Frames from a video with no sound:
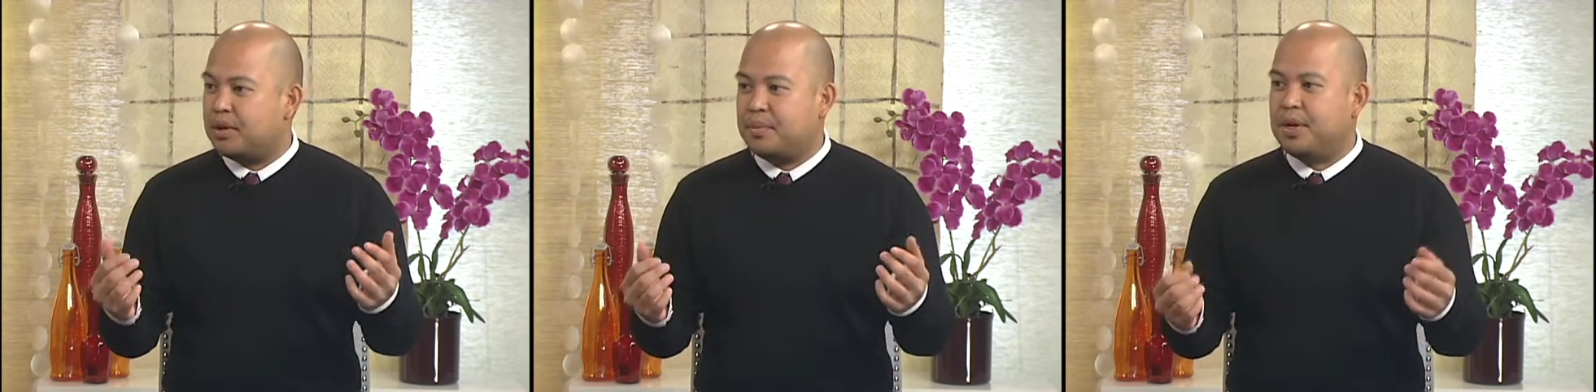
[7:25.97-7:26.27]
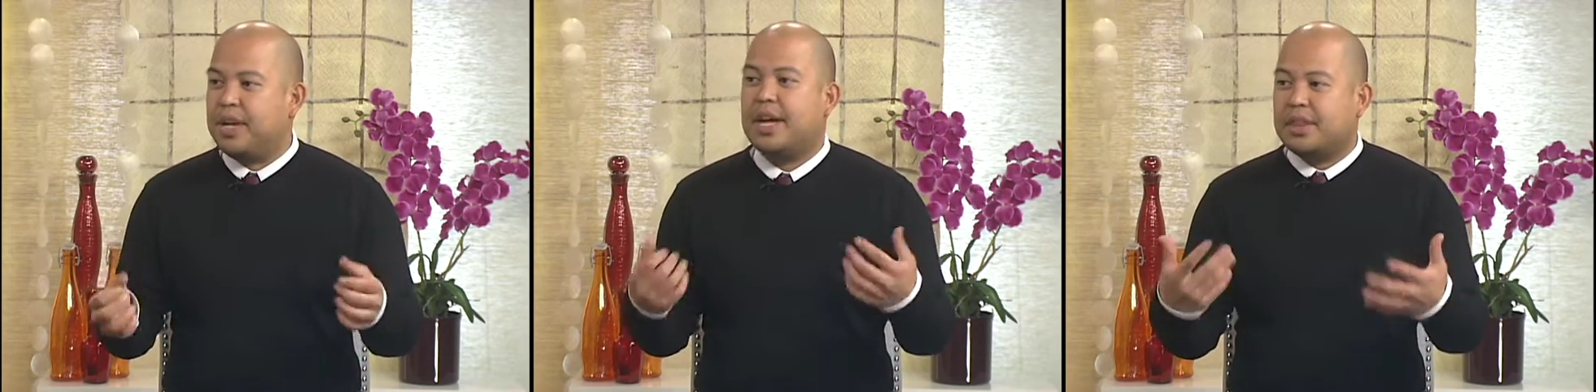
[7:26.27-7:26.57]

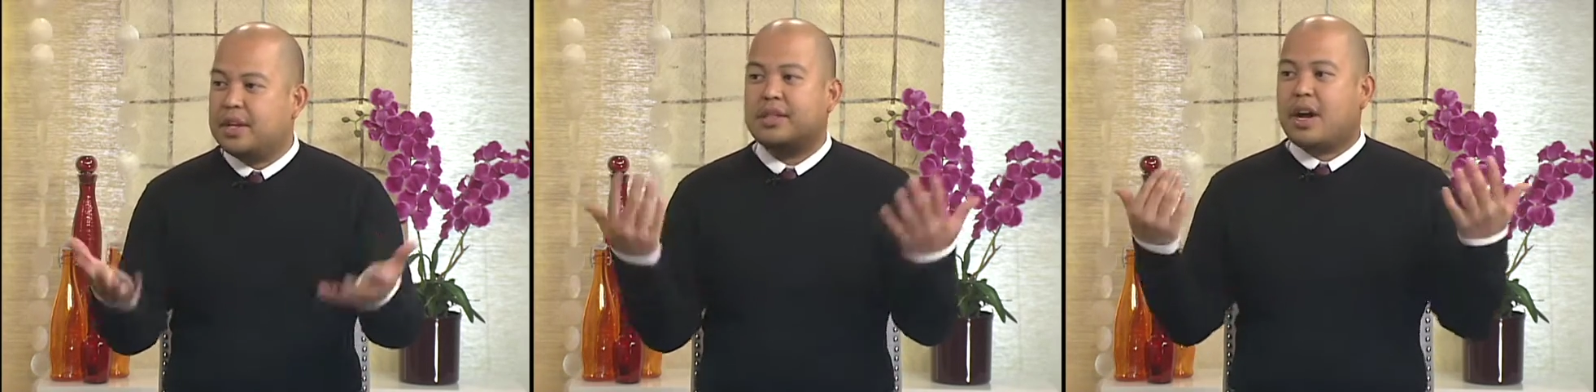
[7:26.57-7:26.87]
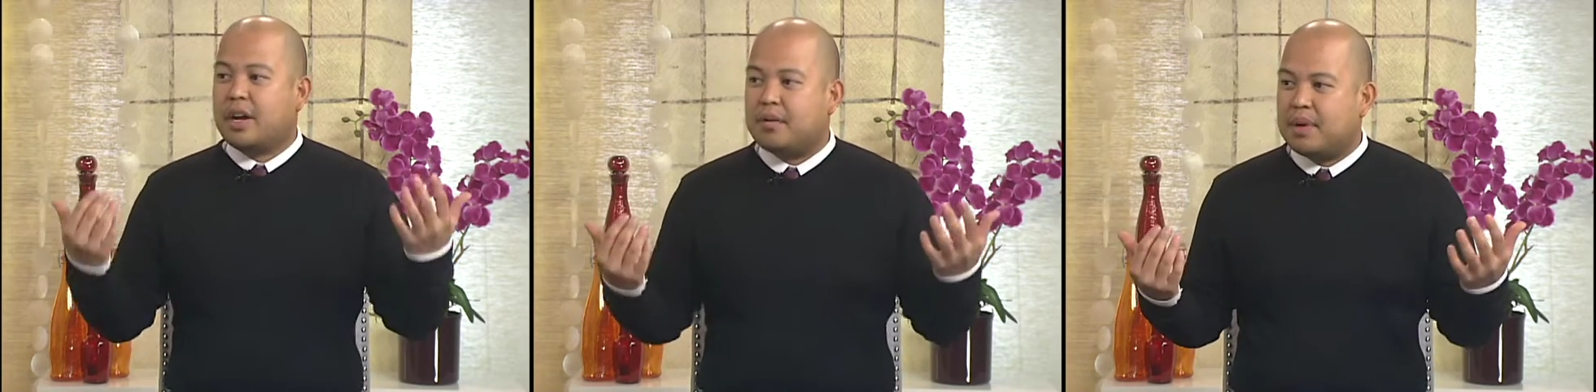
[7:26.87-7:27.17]
community and the
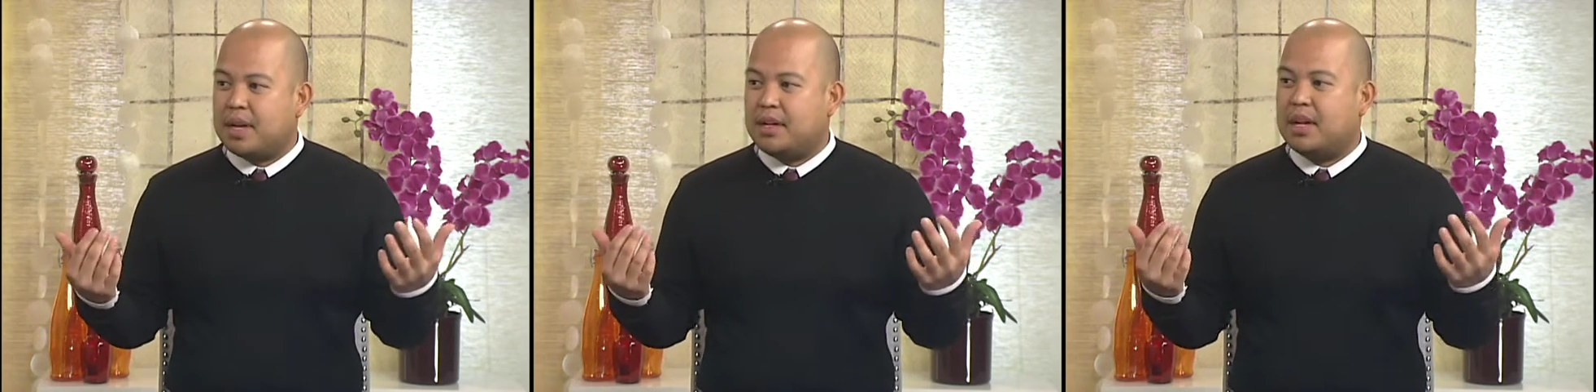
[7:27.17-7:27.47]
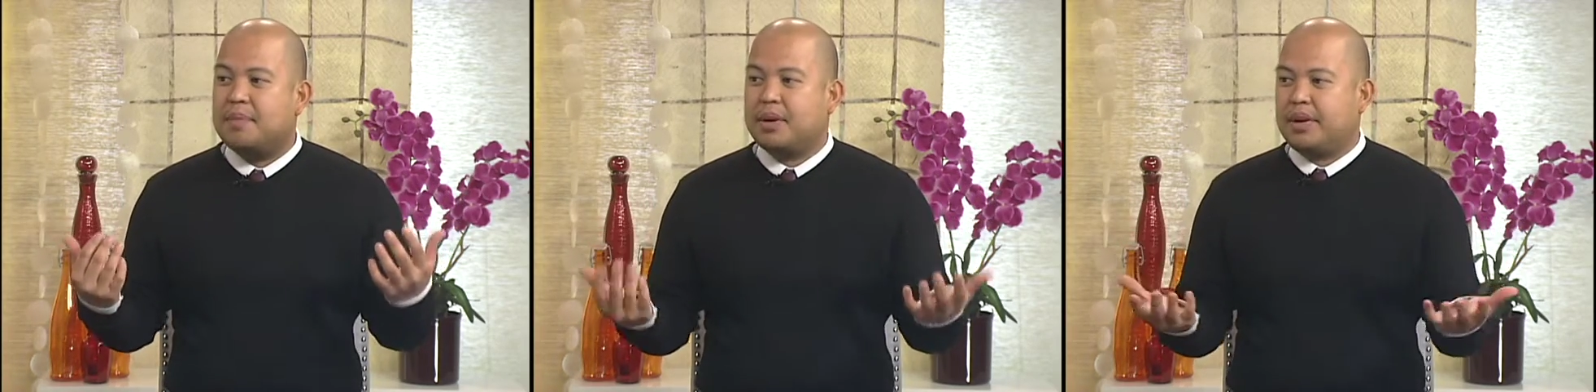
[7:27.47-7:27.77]
undocumented
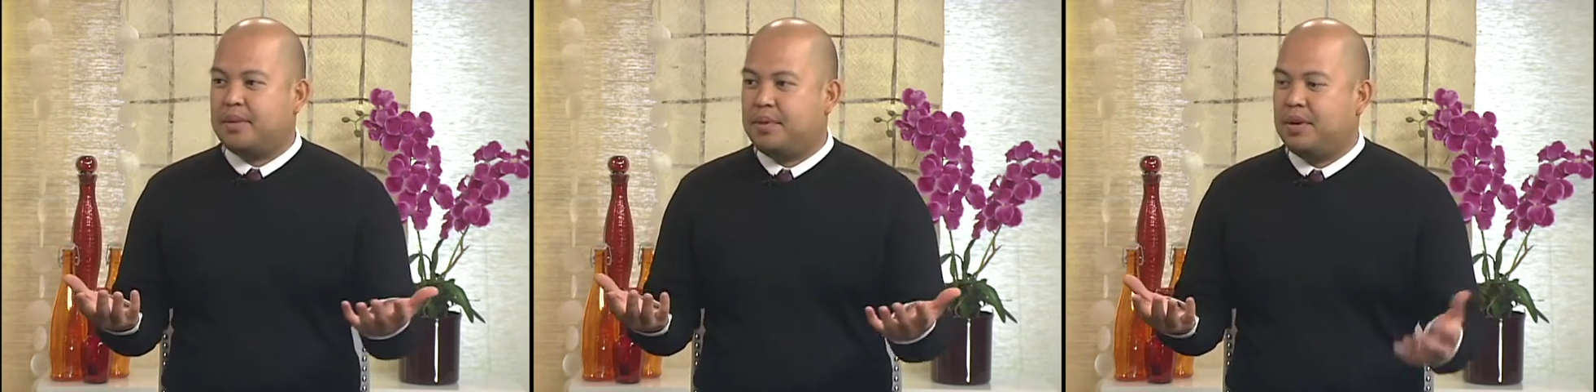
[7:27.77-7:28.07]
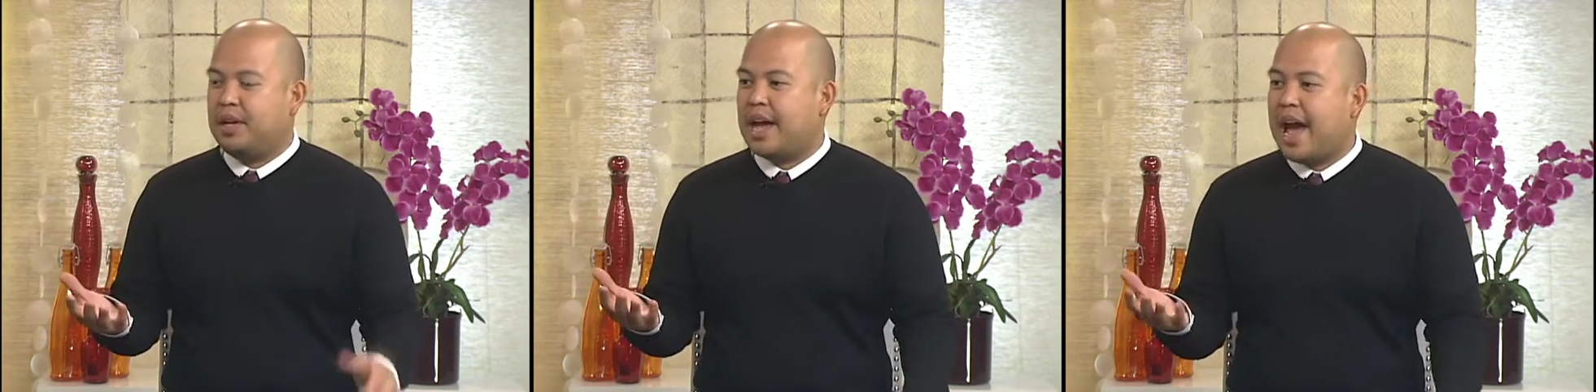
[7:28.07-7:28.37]
immigrant
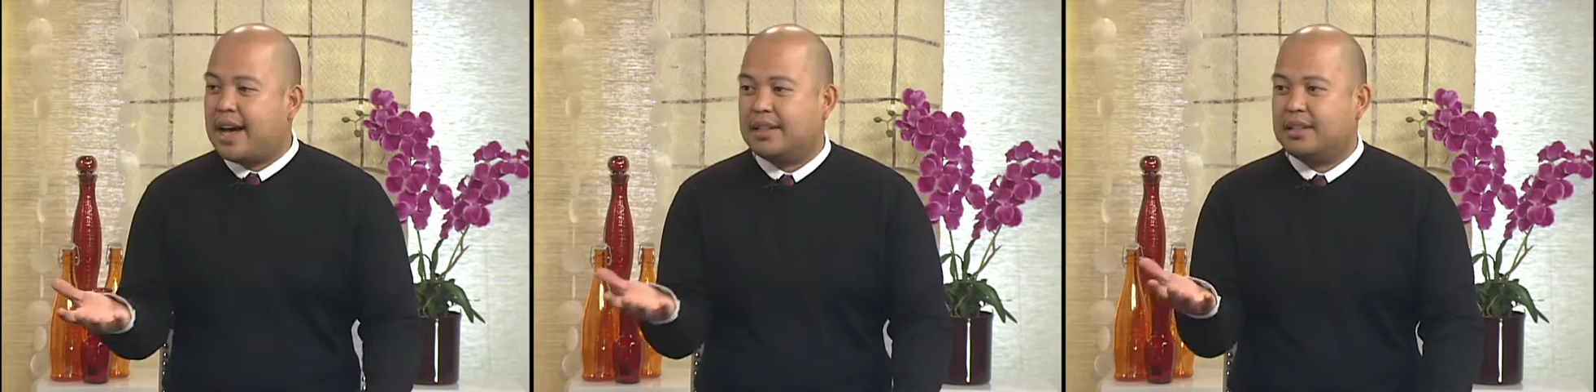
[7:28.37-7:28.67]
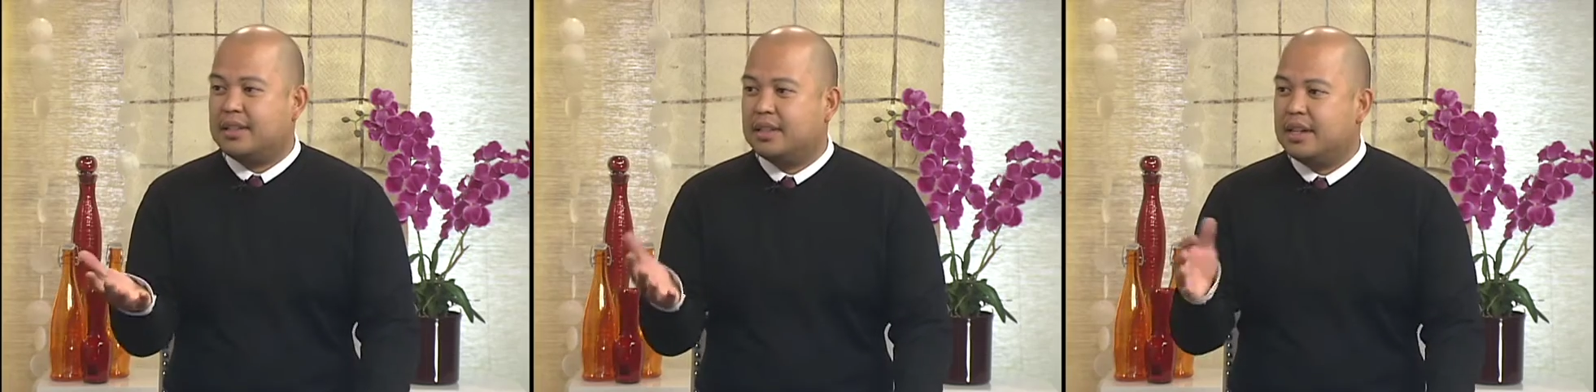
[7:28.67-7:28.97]
community has.